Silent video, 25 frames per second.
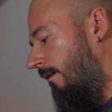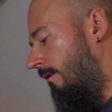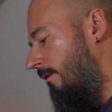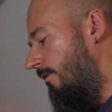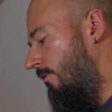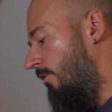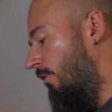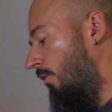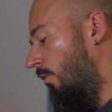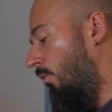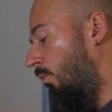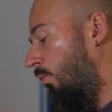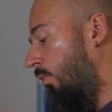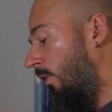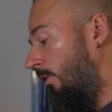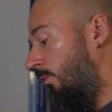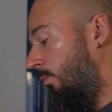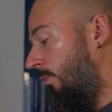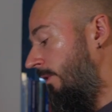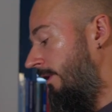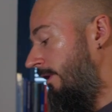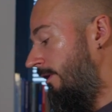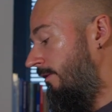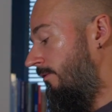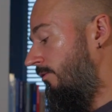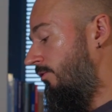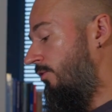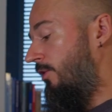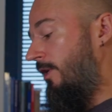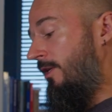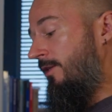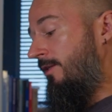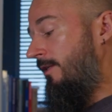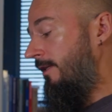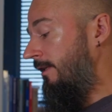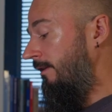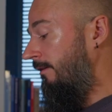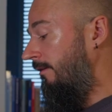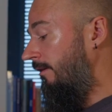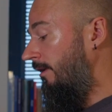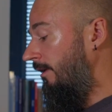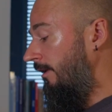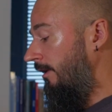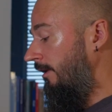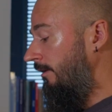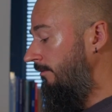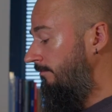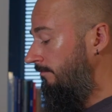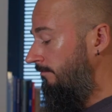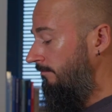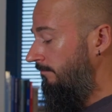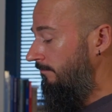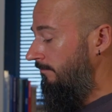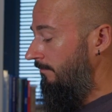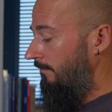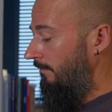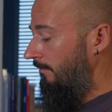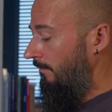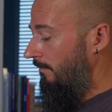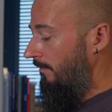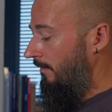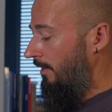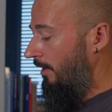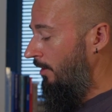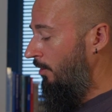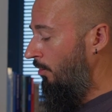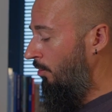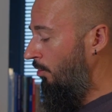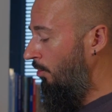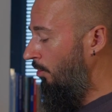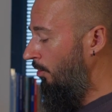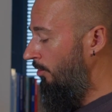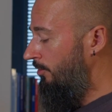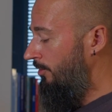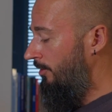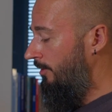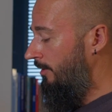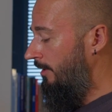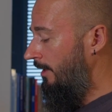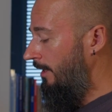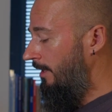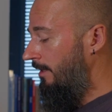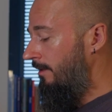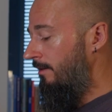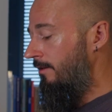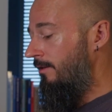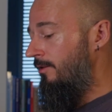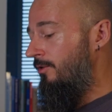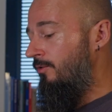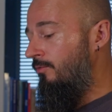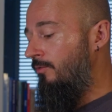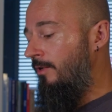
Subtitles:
So what we just did there, the chords stay in this